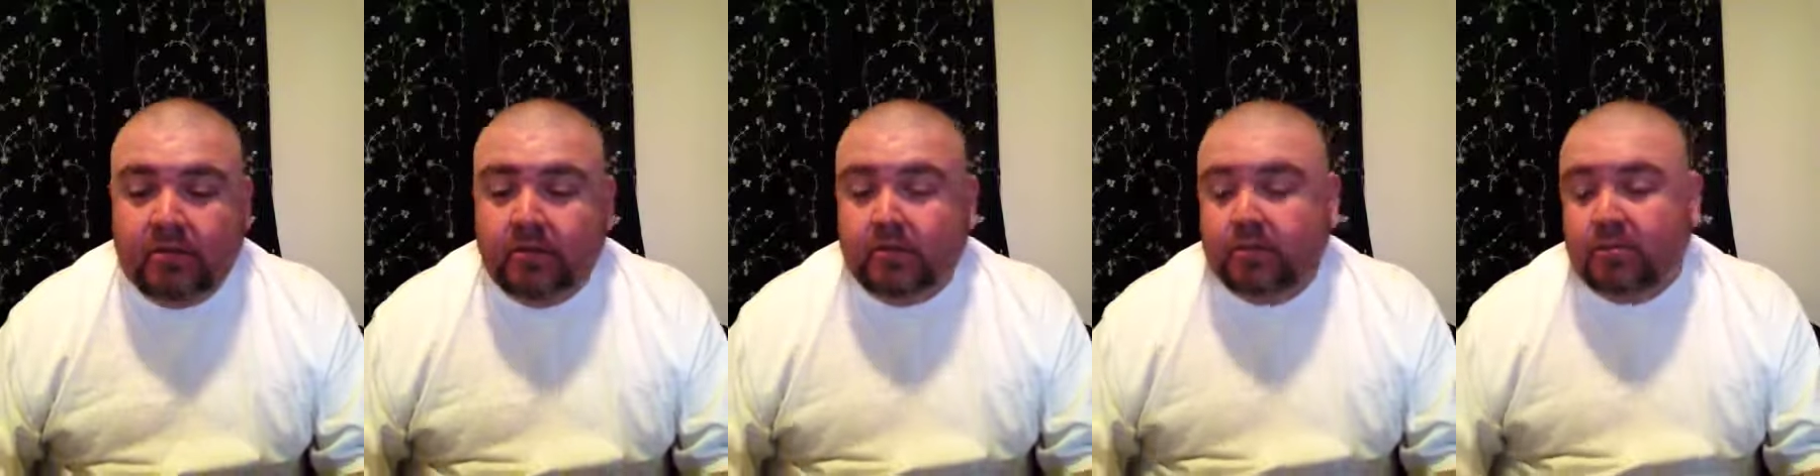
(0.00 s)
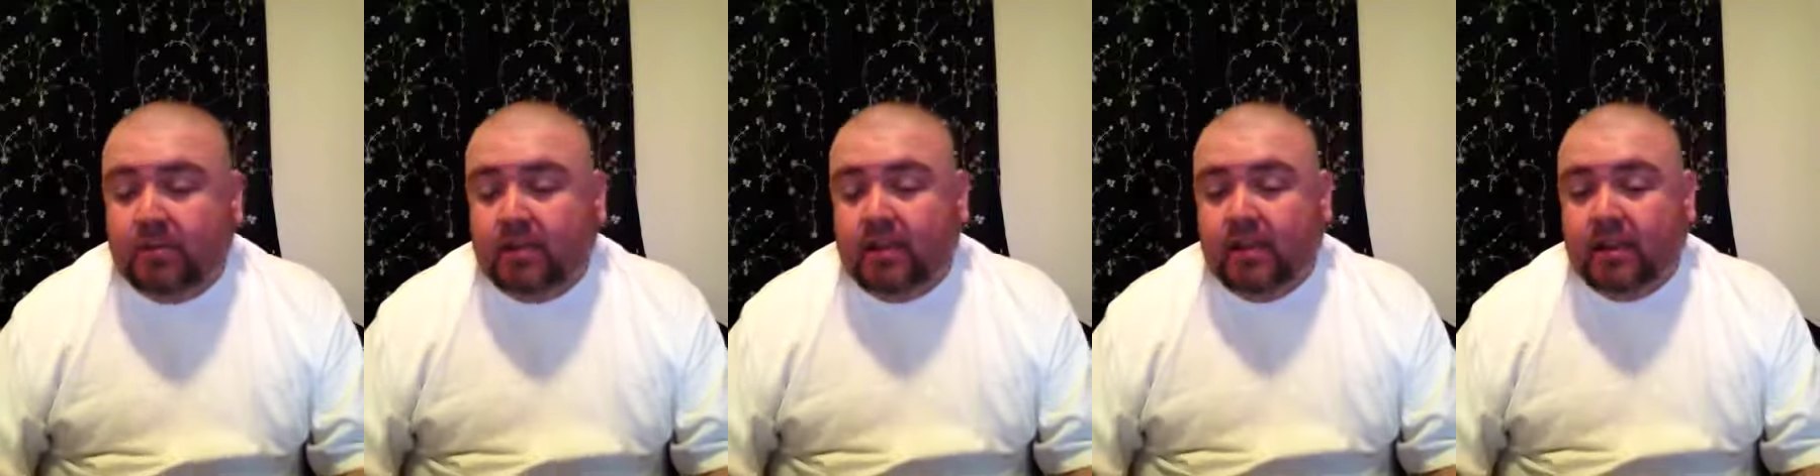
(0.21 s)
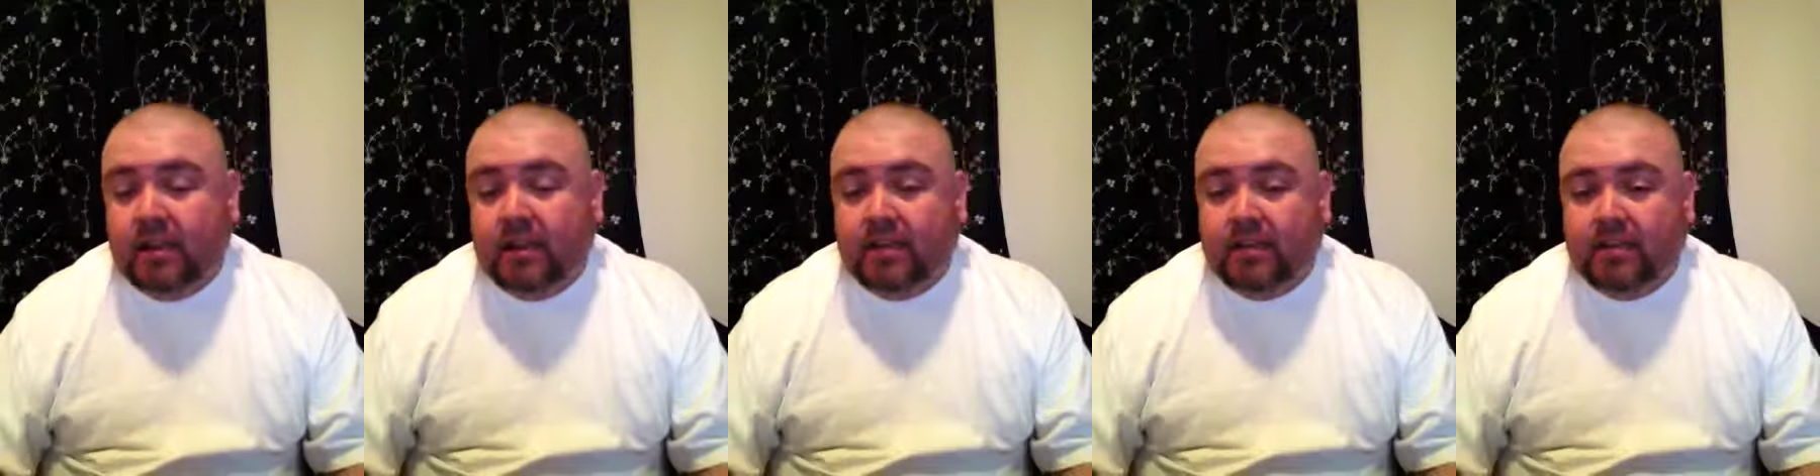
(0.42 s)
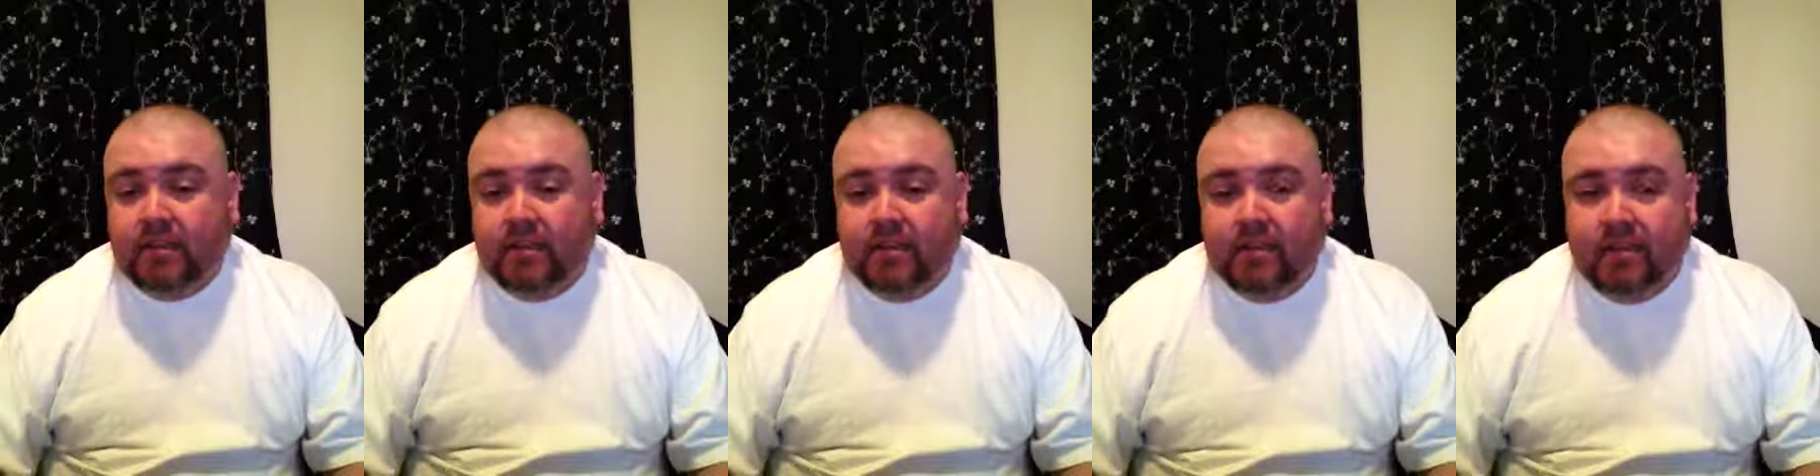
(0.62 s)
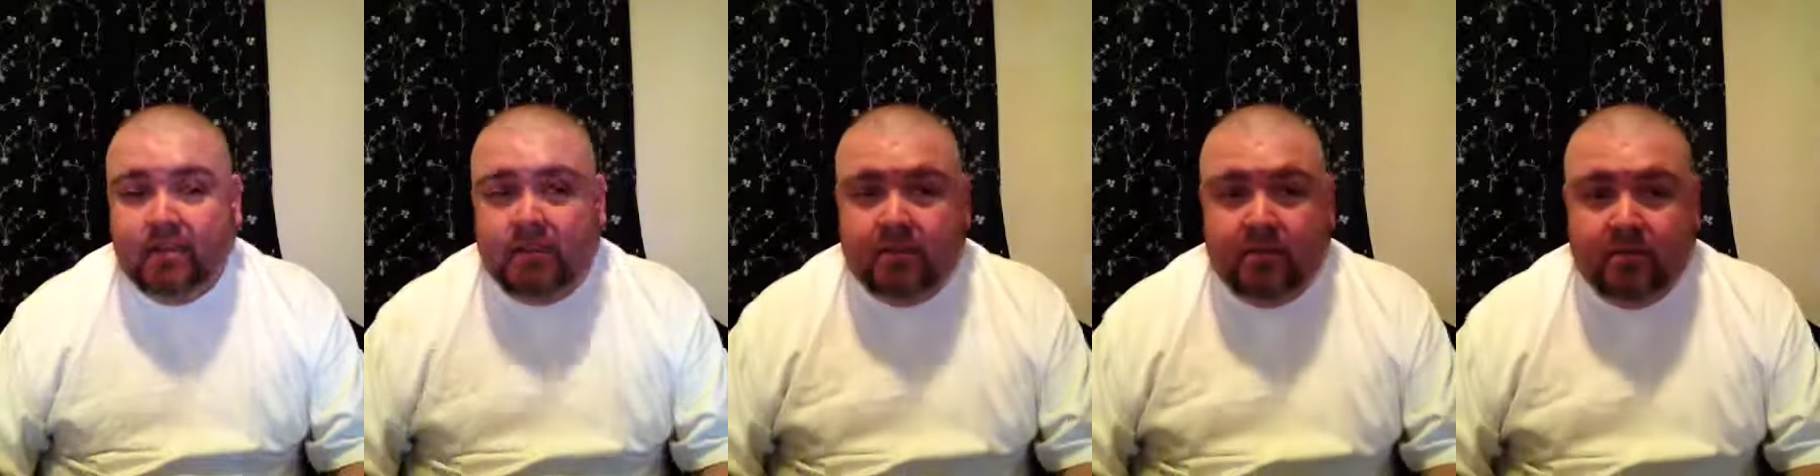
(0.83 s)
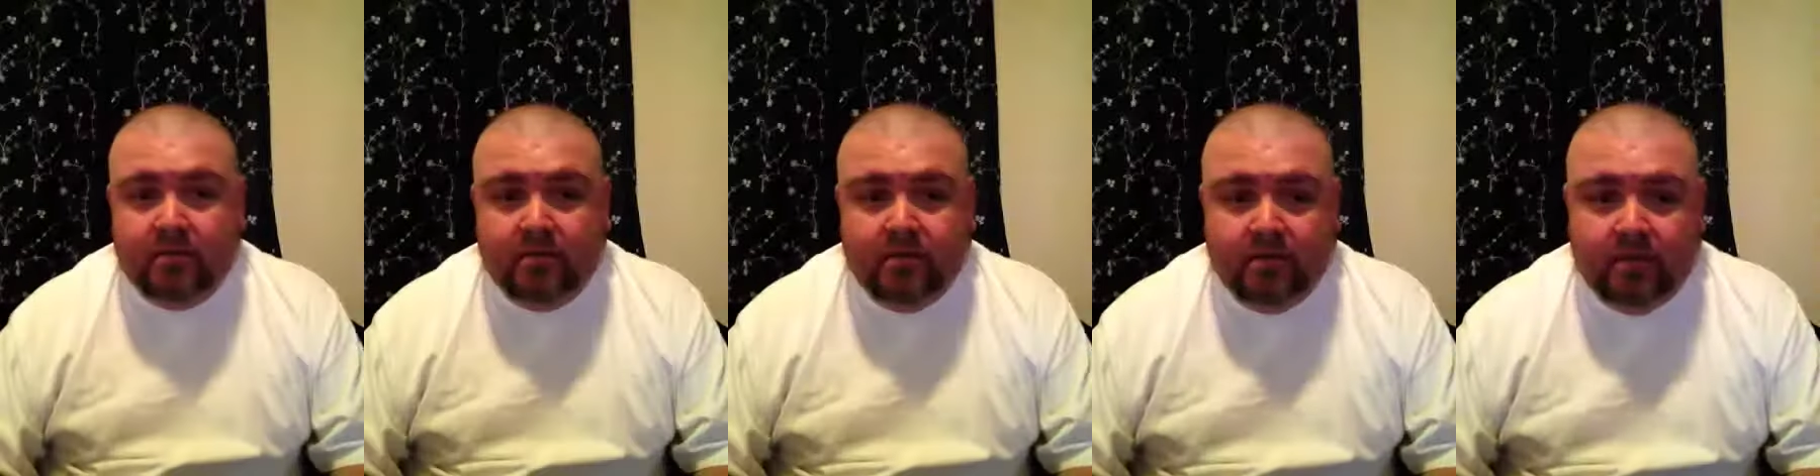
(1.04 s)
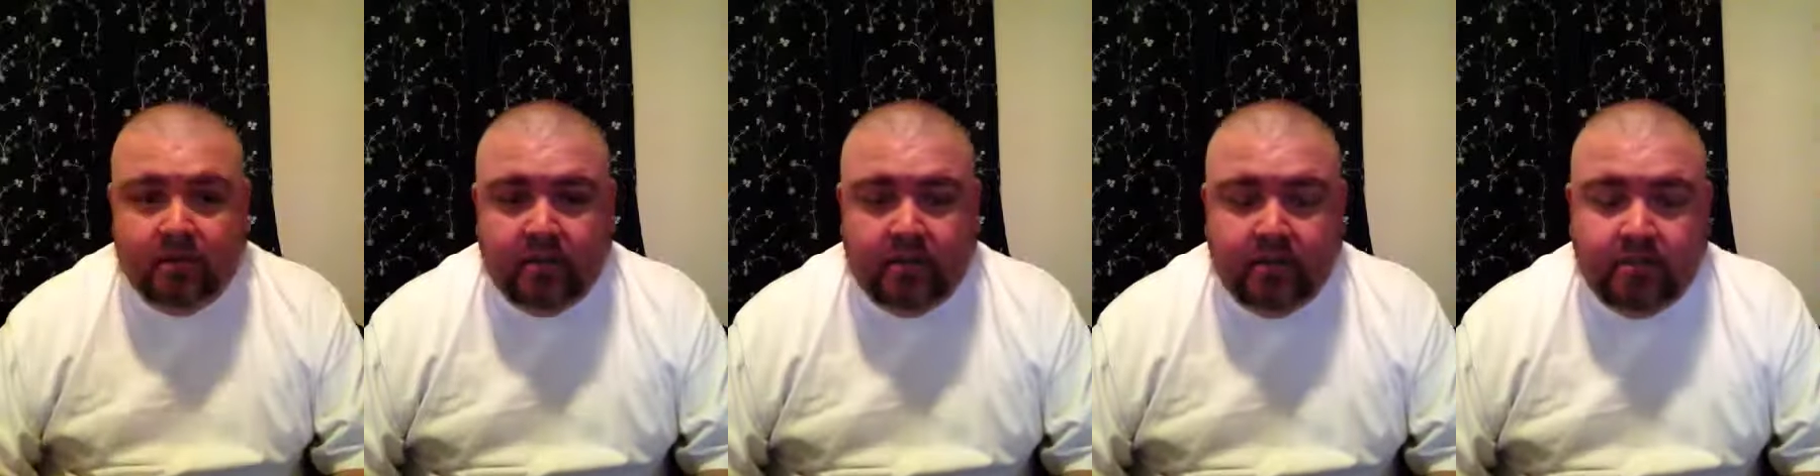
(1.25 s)
But like I said,
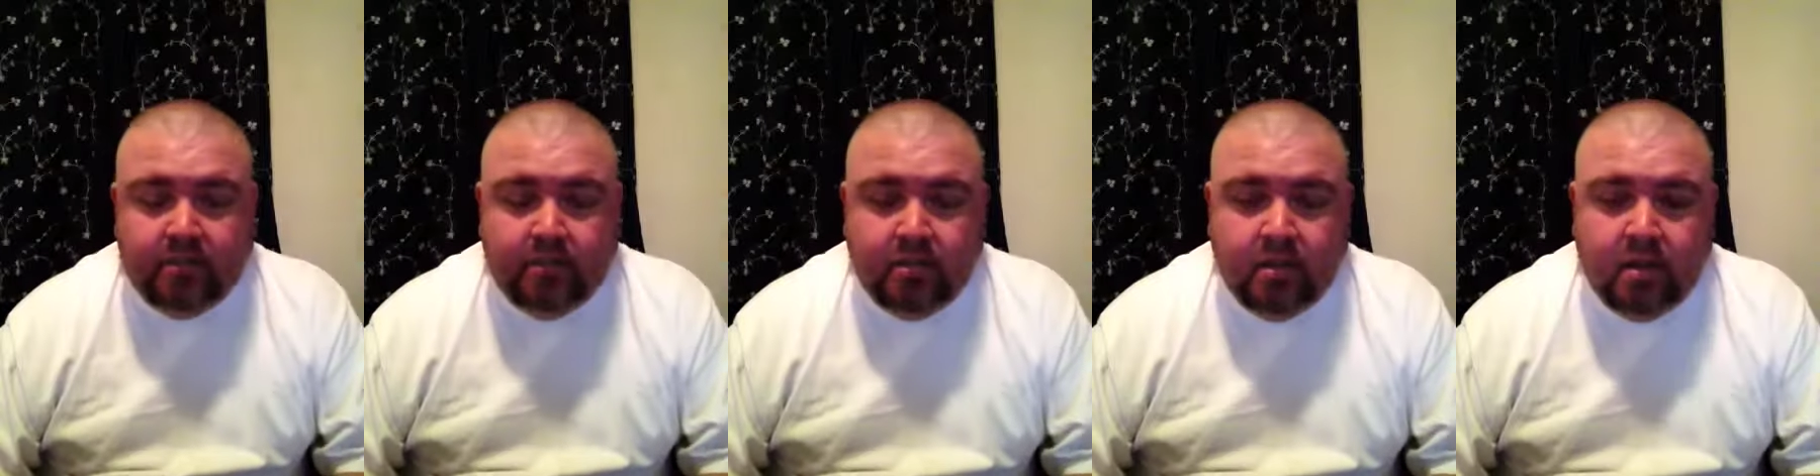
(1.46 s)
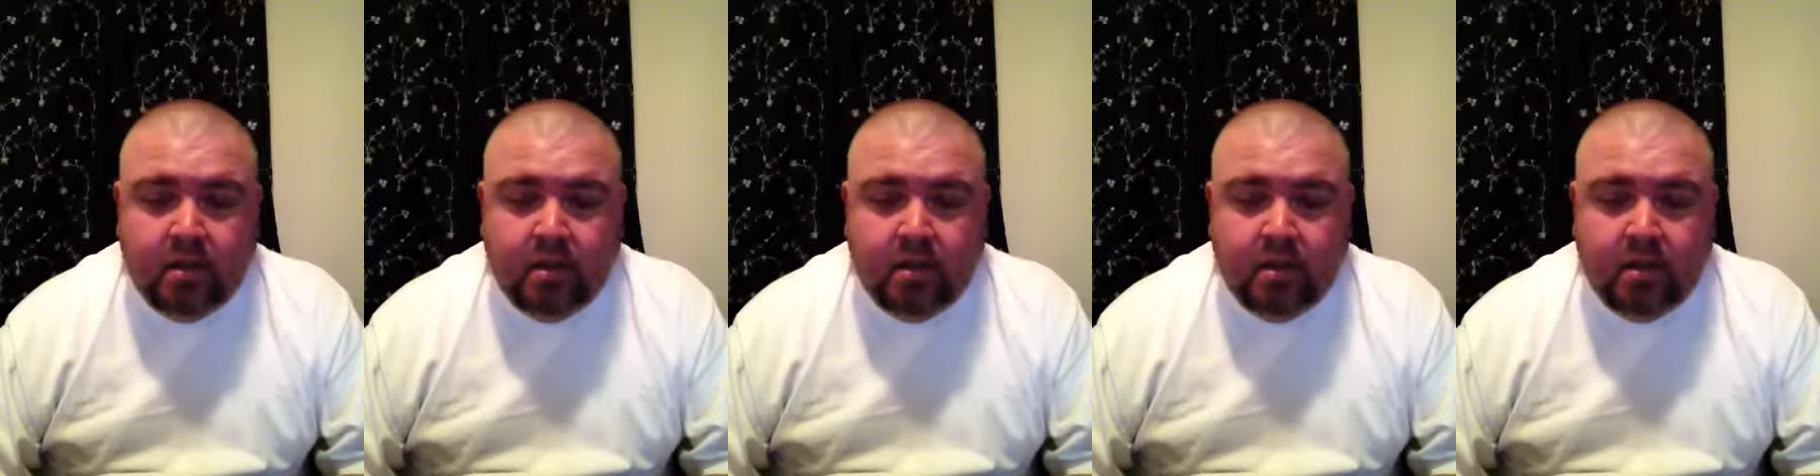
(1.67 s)
he's